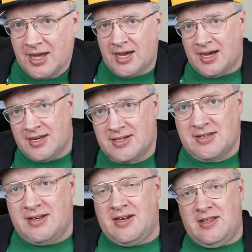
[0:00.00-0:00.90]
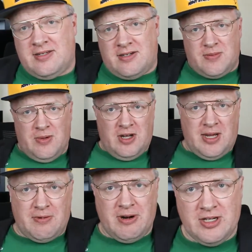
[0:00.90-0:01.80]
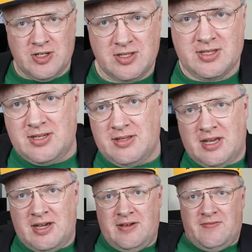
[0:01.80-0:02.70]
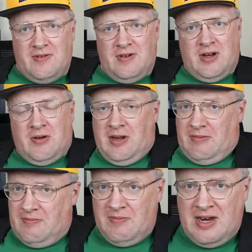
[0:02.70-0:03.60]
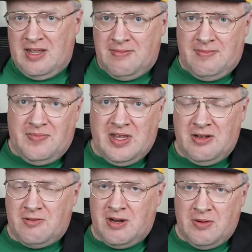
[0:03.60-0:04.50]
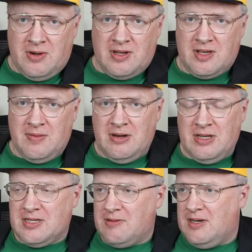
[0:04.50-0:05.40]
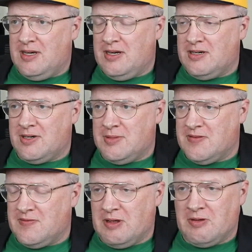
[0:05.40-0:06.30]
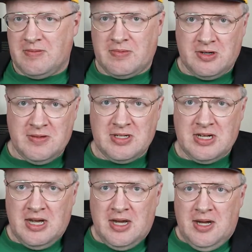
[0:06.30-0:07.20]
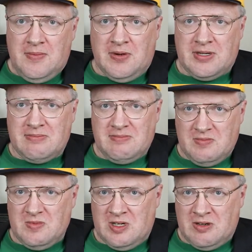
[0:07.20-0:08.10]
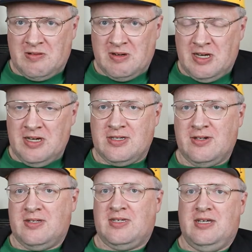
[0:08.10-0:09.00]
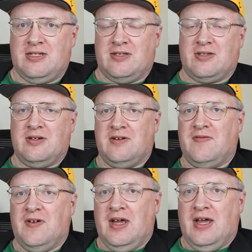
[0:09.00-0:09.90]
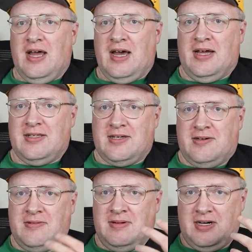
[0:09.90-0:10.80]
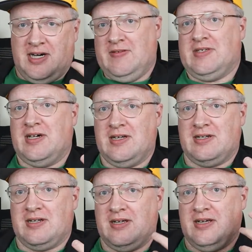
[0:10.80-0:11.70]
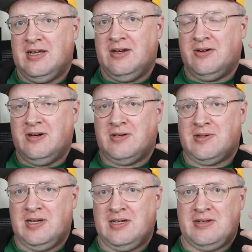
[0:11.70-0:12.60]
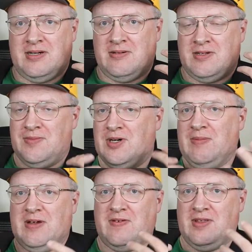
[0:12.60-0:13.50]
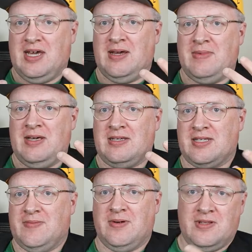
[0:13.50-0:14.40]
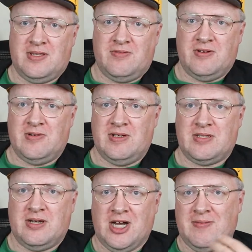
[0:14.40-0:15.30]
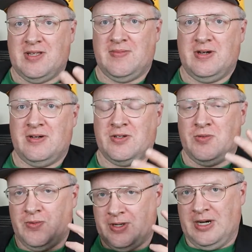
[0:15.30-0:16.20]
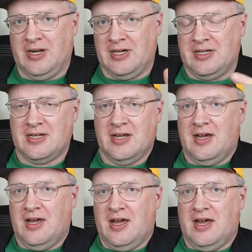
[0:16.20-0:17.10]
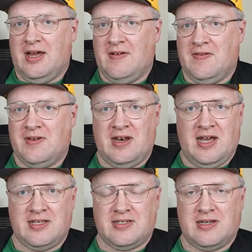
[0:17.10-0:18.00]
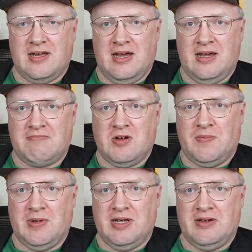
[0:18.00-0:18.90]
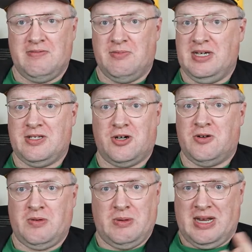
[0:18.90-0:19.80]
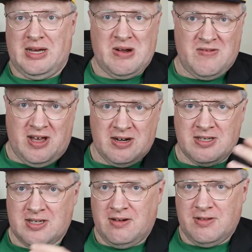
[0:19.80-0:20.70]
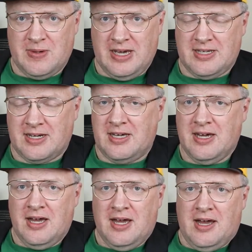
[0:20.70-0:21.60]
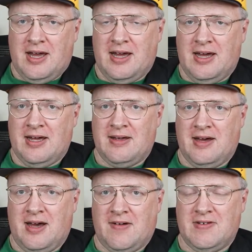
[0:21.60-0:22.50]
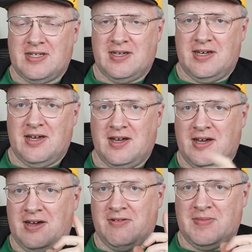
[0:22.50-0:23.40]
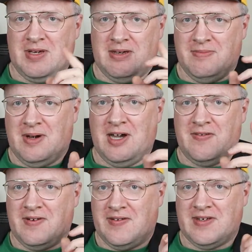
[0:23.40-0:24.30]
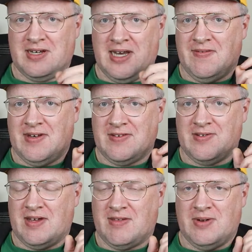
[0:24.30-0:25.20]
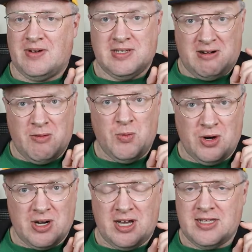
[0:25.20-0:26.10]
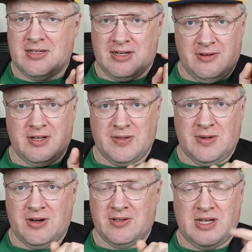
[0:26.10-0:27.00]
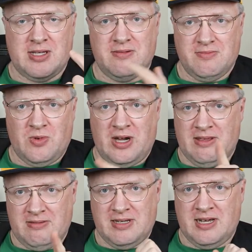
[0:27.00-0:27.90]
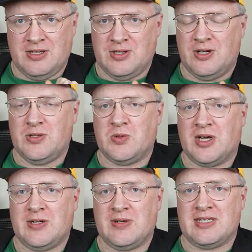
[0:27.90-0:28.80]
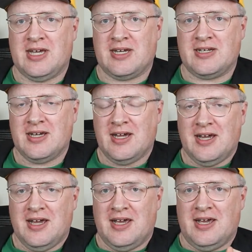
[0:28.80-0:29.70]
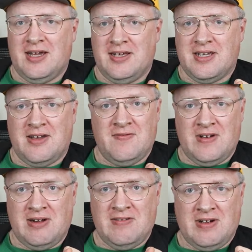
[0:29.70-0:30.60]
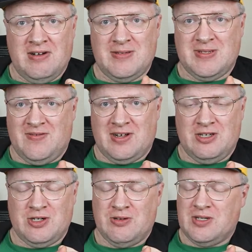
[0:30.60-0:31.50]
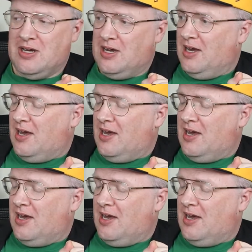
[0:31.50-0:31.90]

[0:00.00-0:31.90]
And a lot of these are small operations. Many of them, they do great work in the communities they're in terms of local employment, but they rely on certain seasonal stuff. And so I decided, in order to try and do my bit for them, is to support the breweries, talk about the beers, one a night, for the next couple of weeks, or well, however long this goes, basically. Obviously, I will be mindful of the level of strength of beer because there are work nights, including tomorrow. So that's why today's choice, which we'll get to in a second, is very, very specifically chosen.